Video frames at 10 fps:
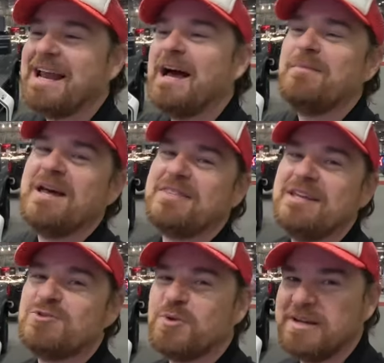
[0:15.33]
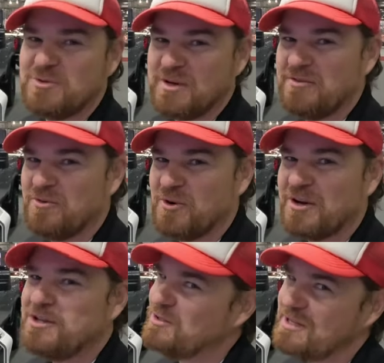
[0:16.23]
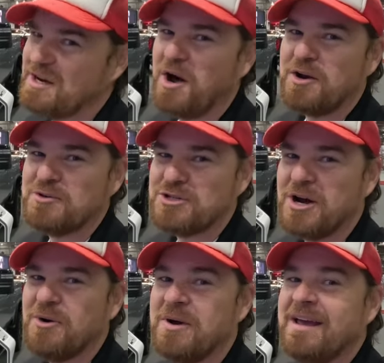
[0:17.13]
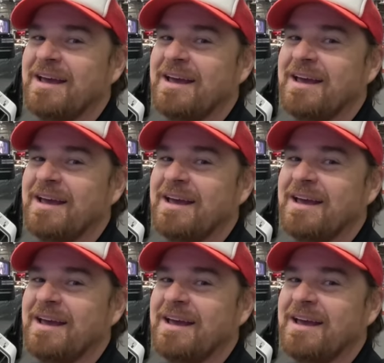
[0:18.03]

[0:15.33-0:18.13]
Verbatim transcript: I'm at the 2024 Houston Auto Show